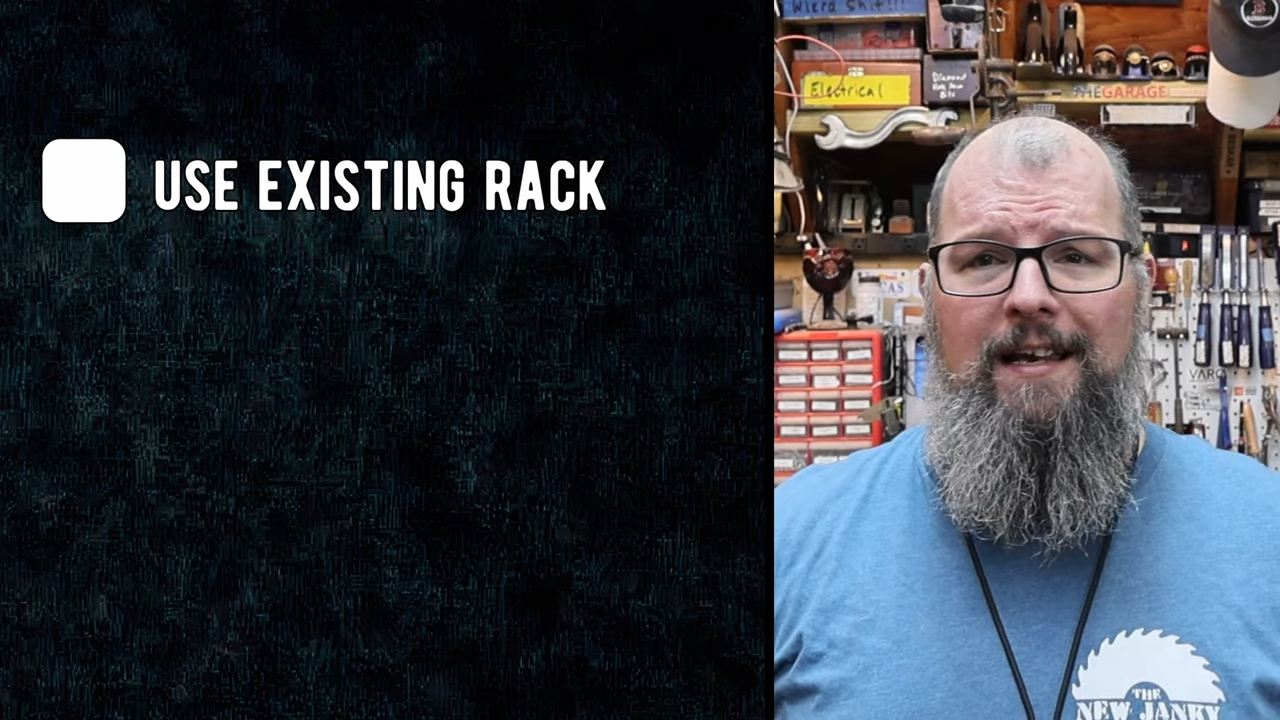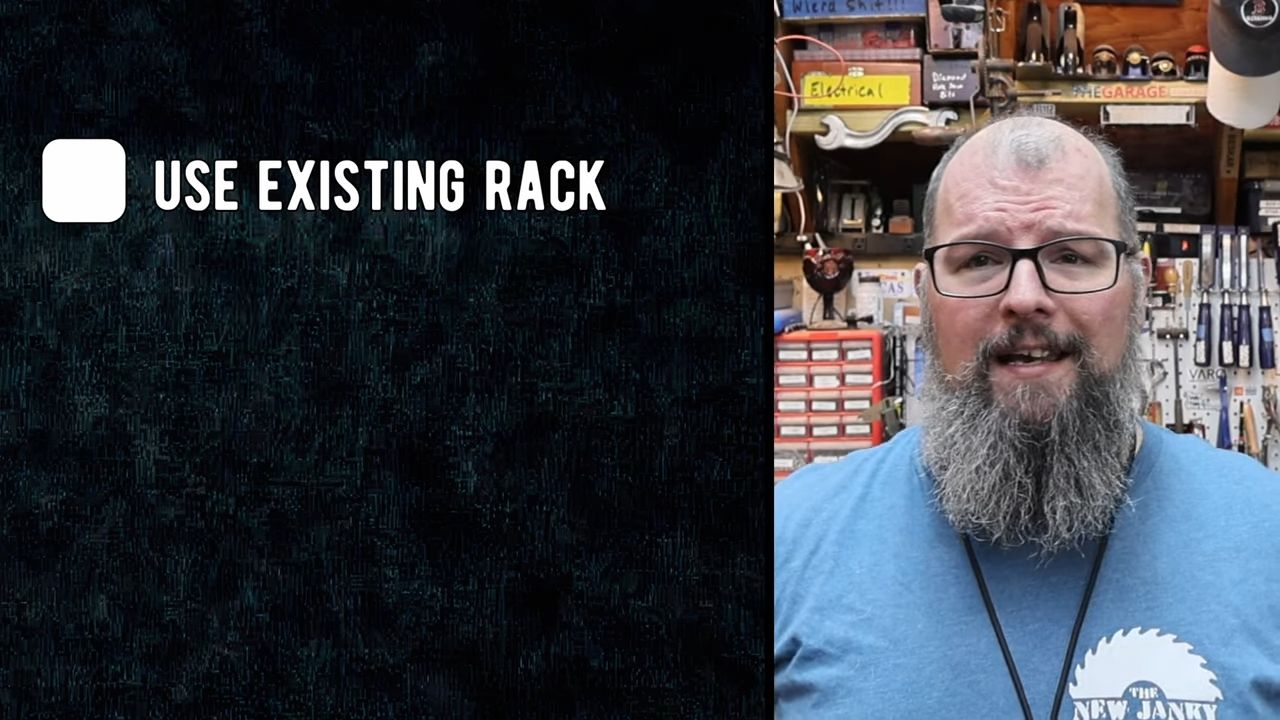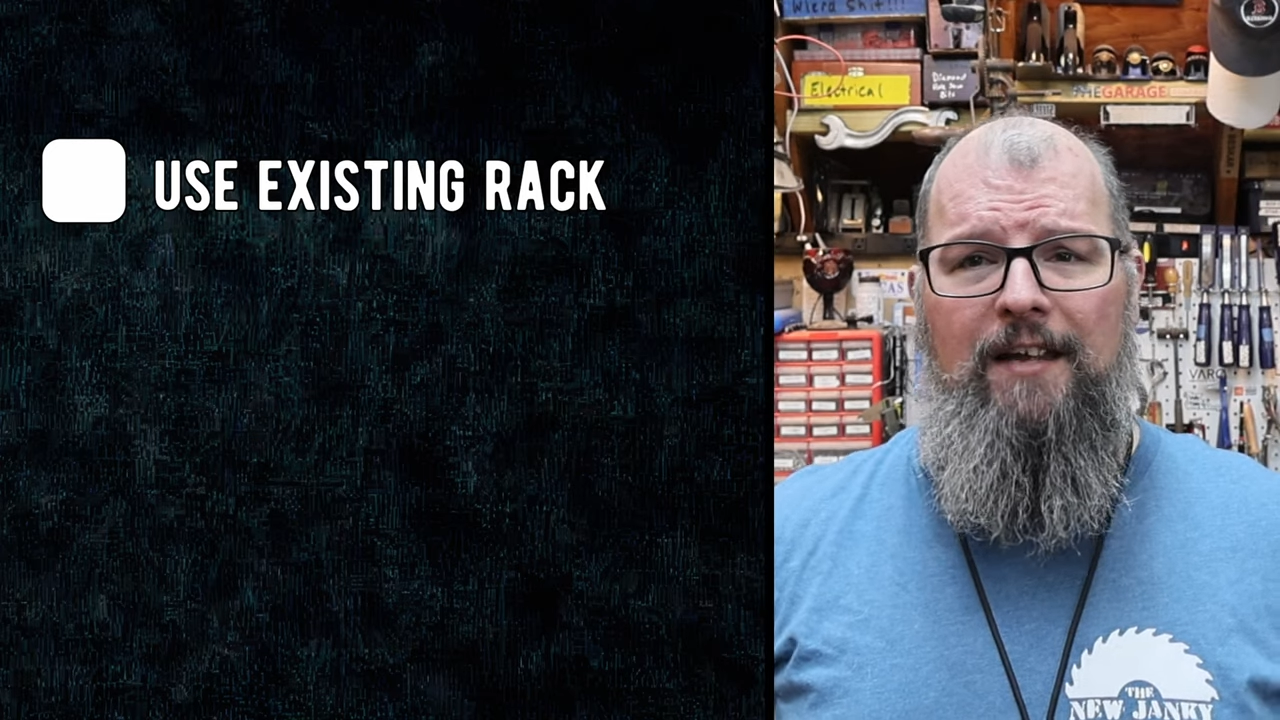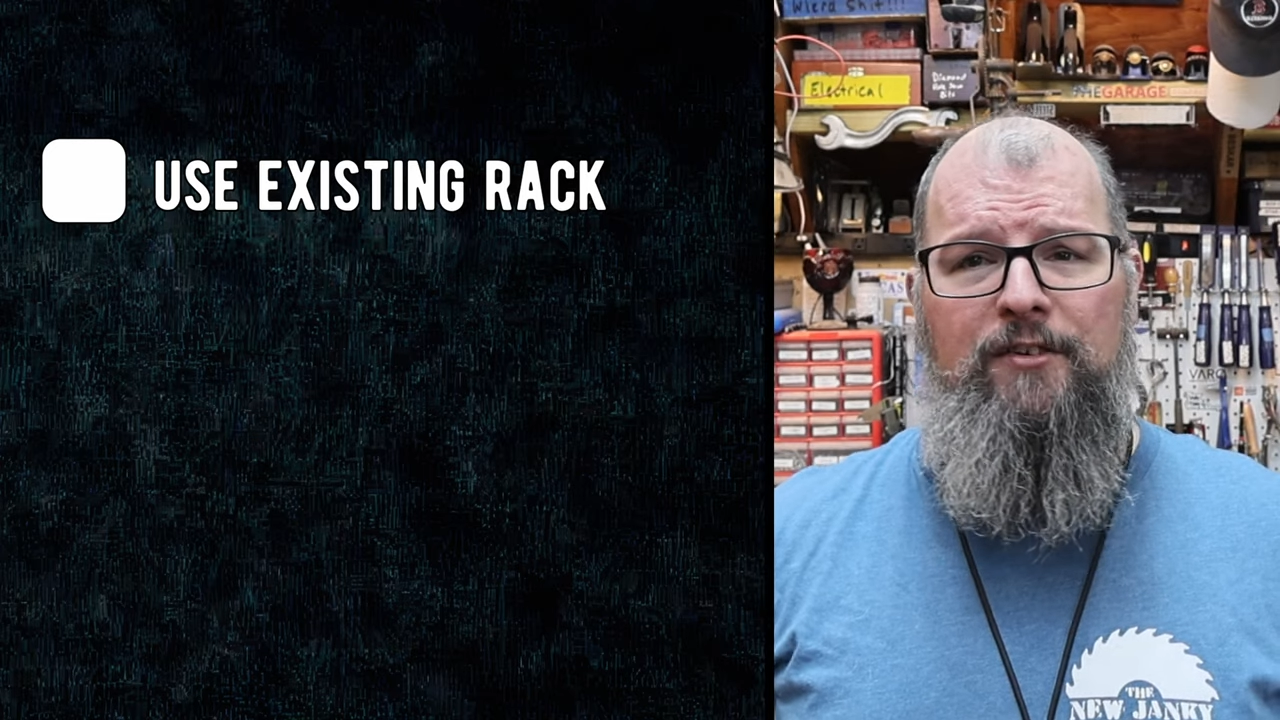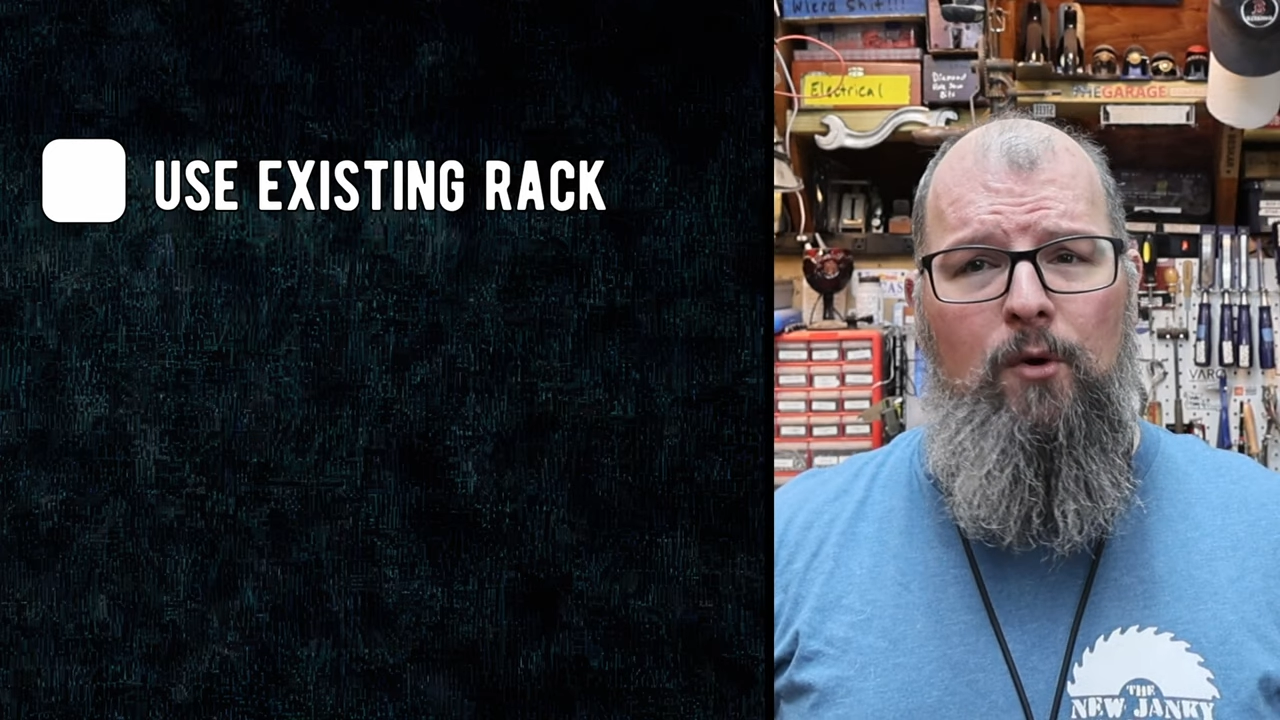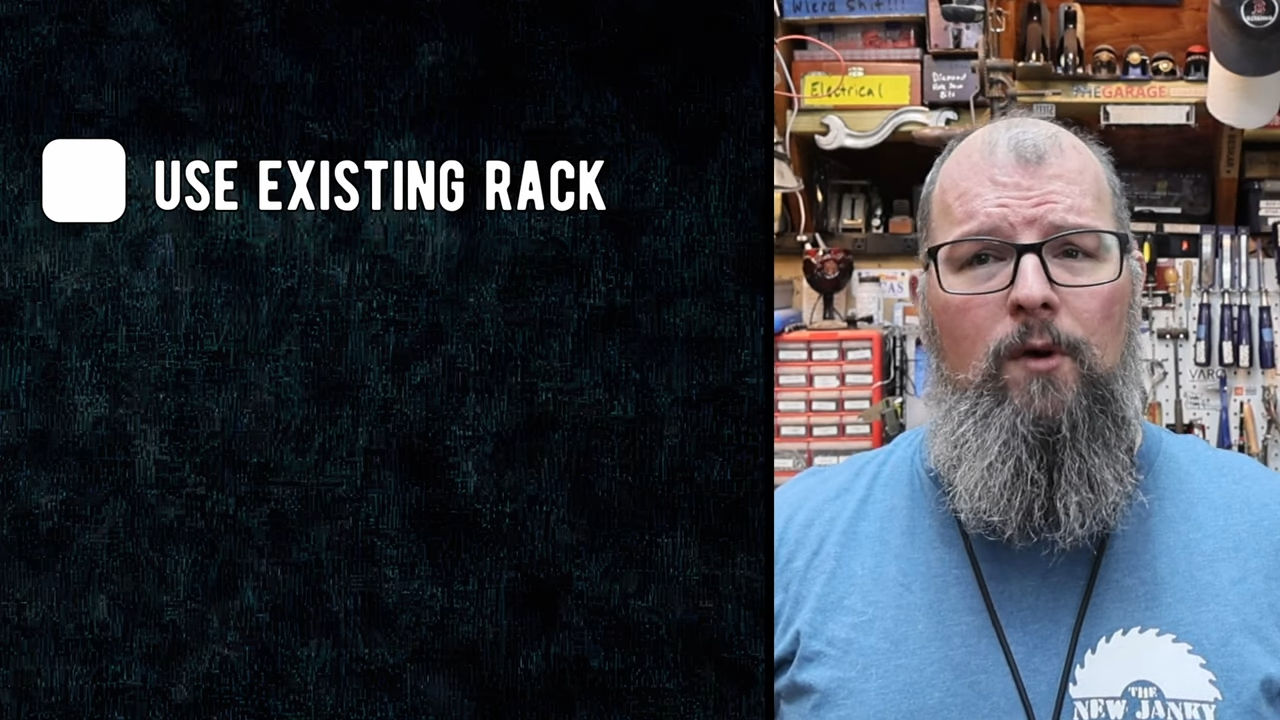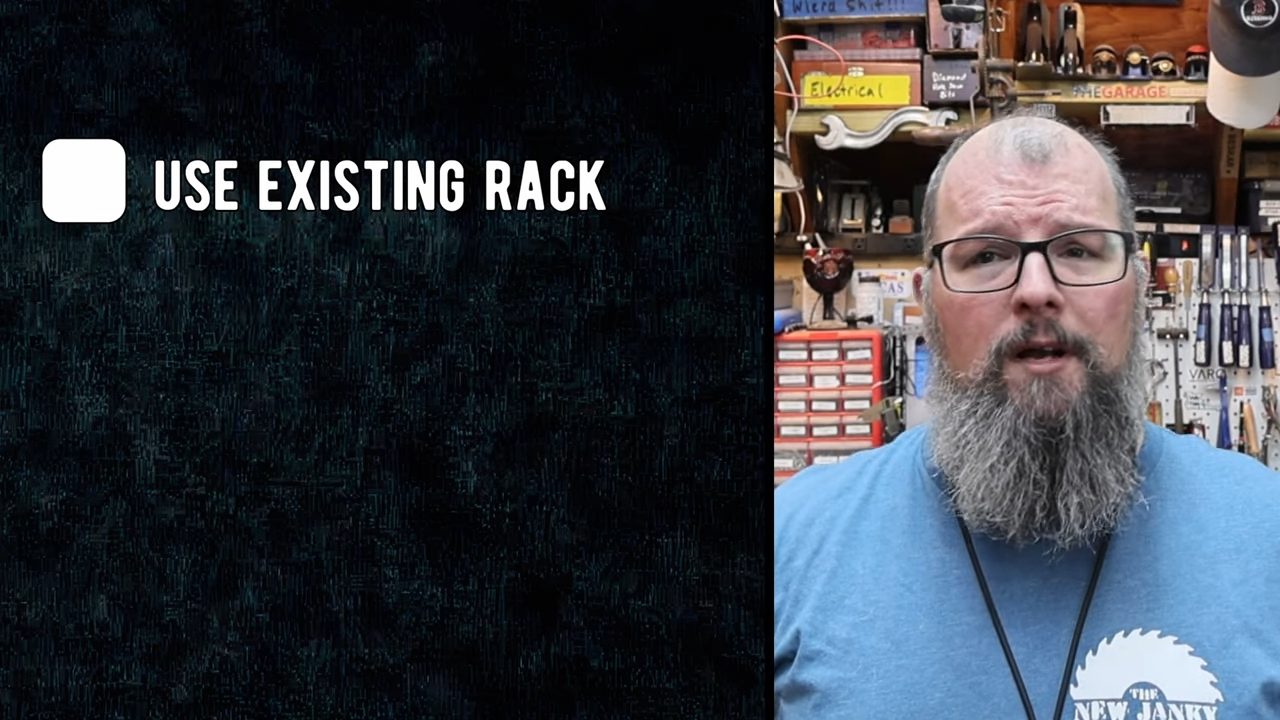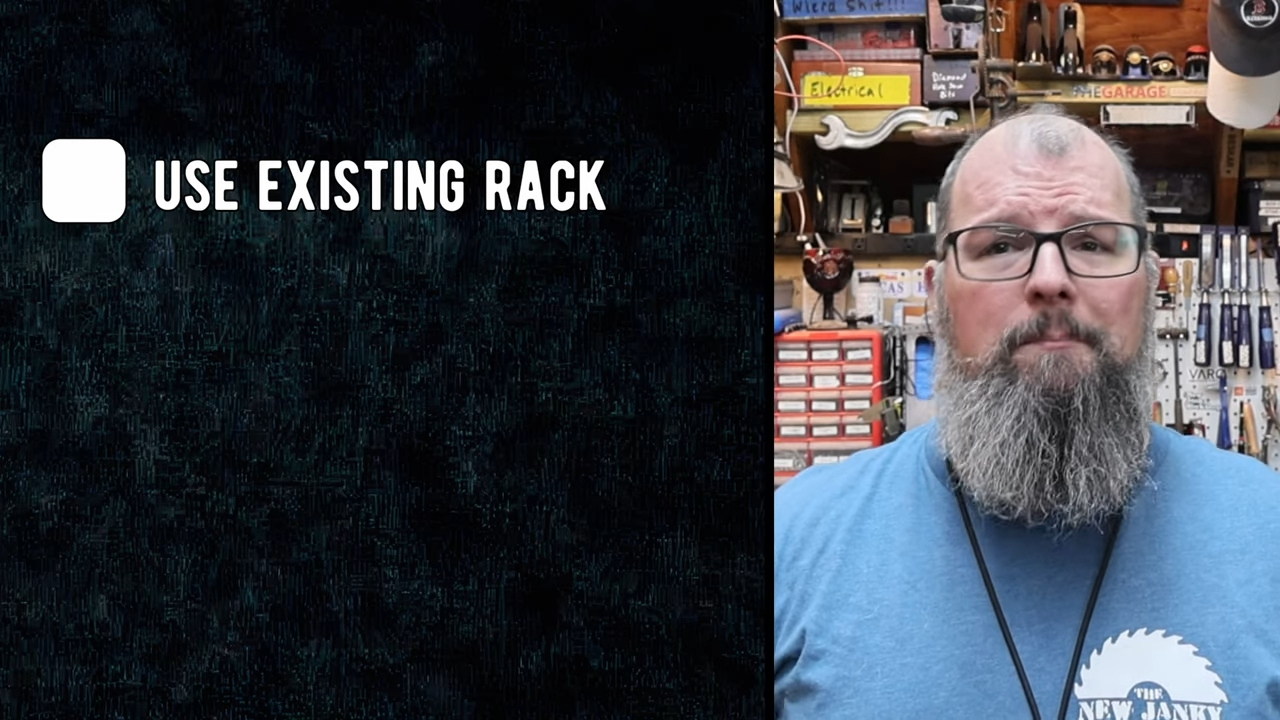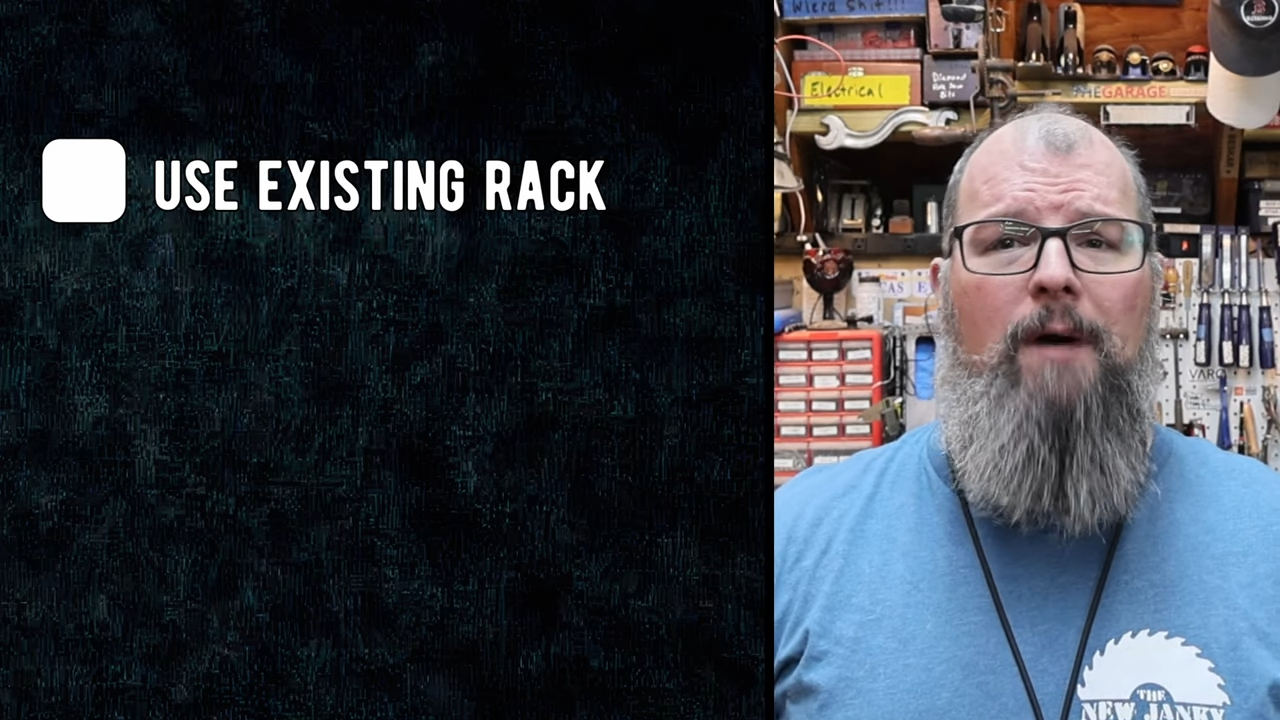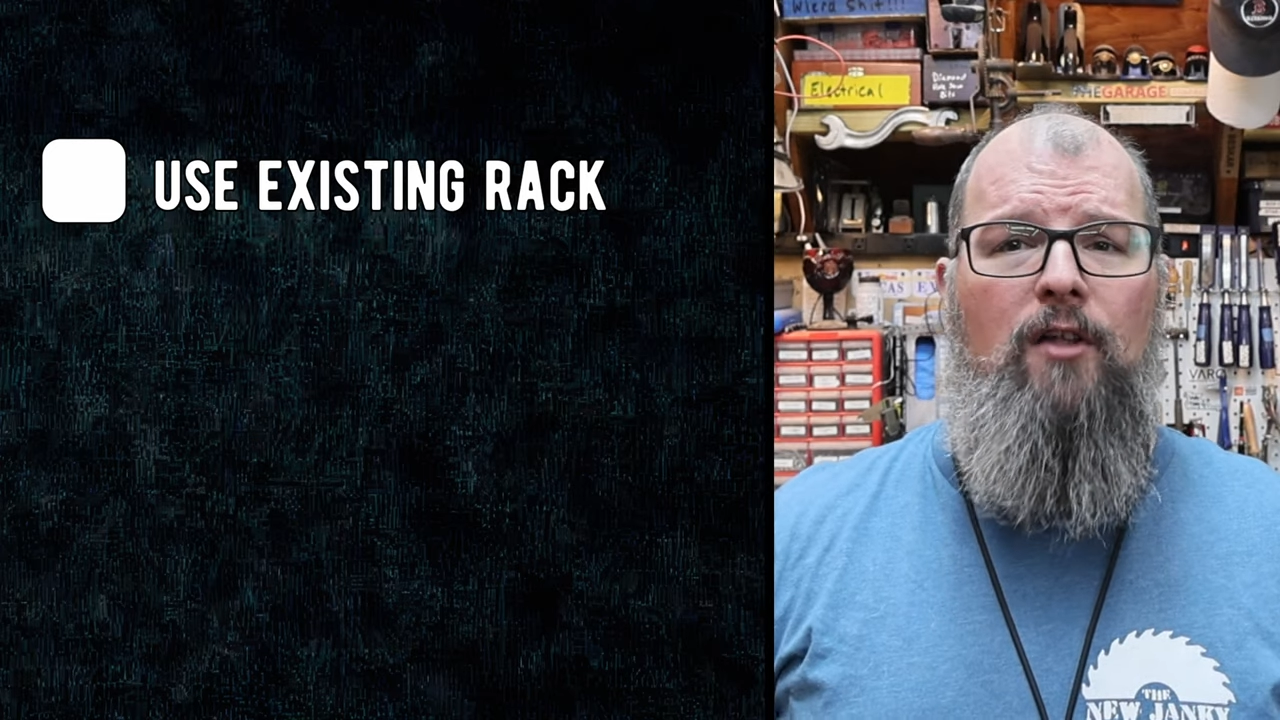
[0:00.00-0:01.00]
and I don't
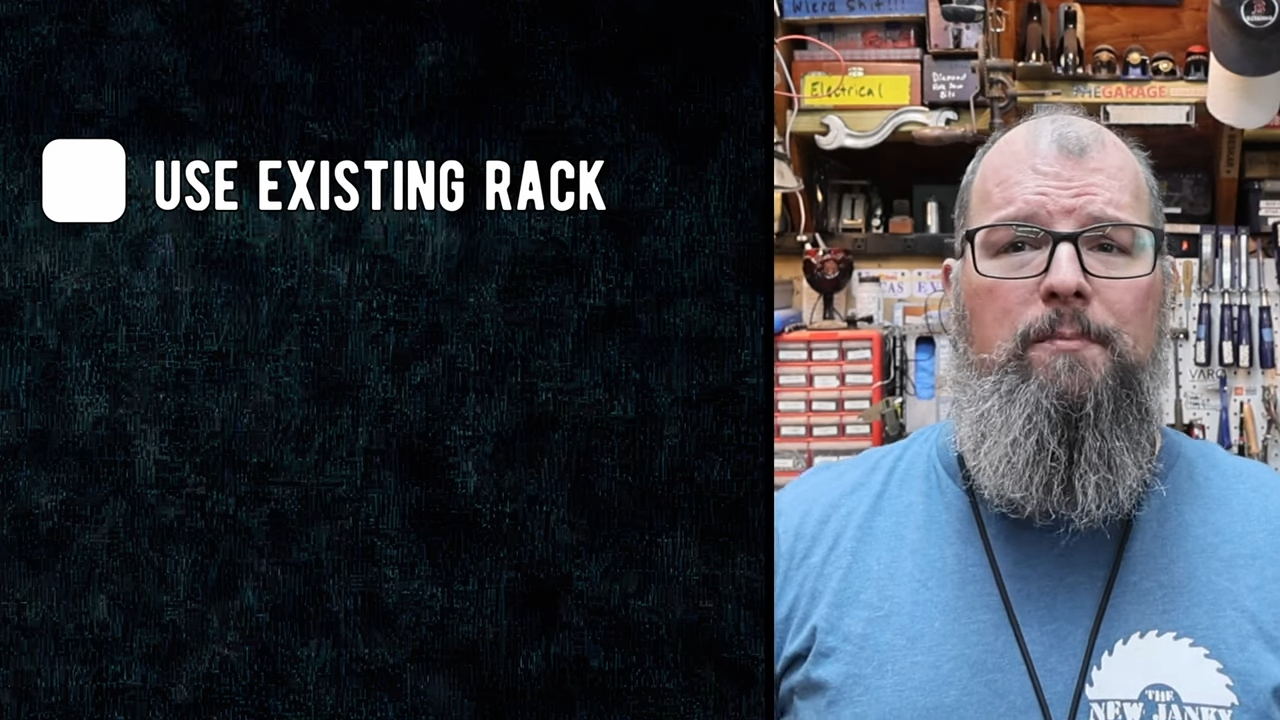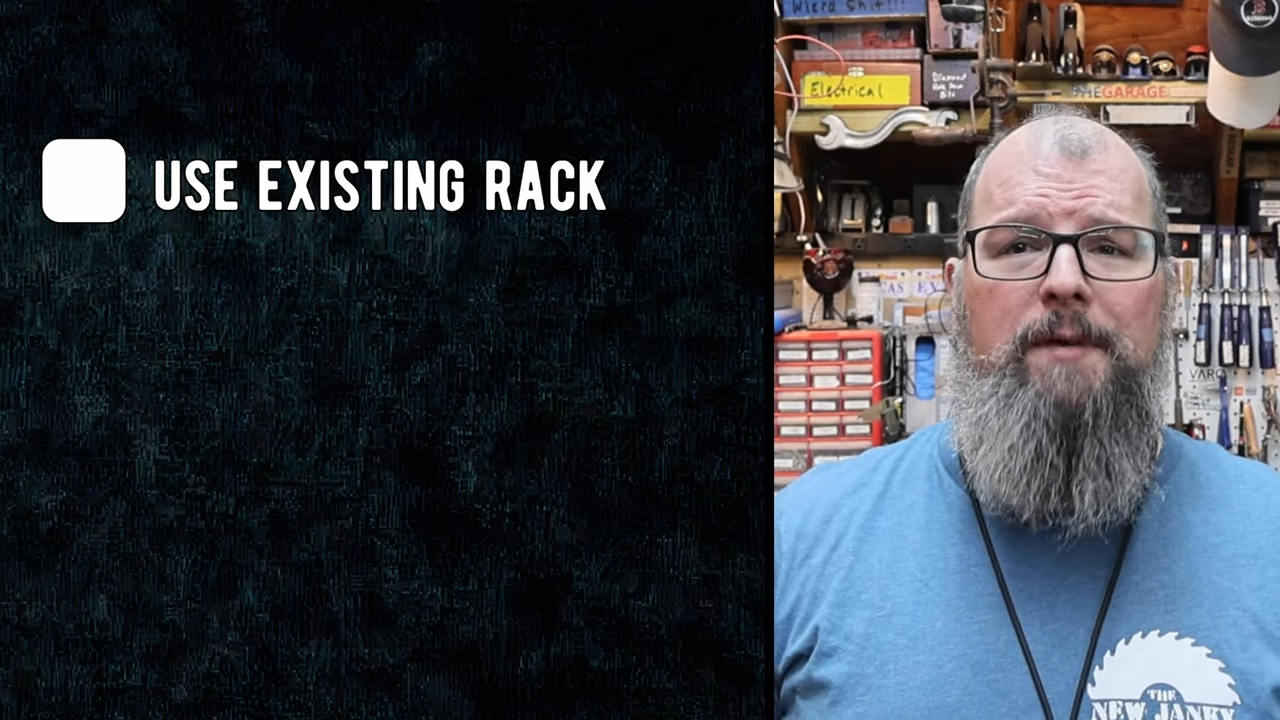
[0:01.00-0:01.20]
want to bother